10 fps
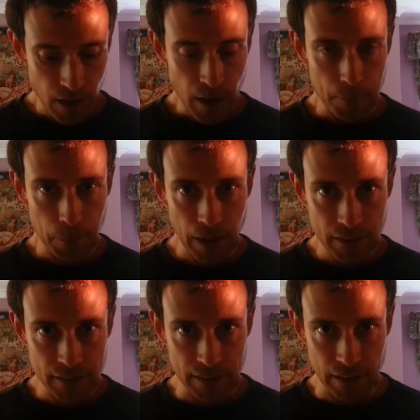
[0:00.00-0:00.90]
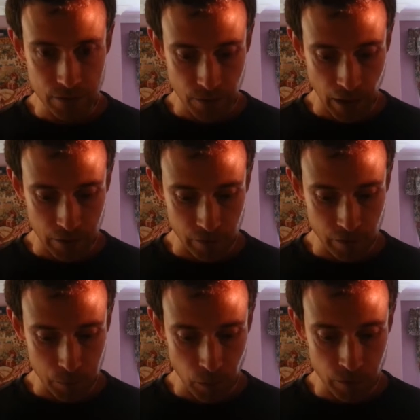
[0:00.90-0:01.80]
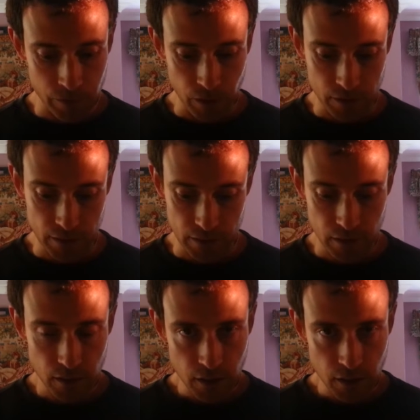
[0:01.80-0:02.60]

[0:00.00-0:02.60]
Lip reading: and plenty in favour of approval voting.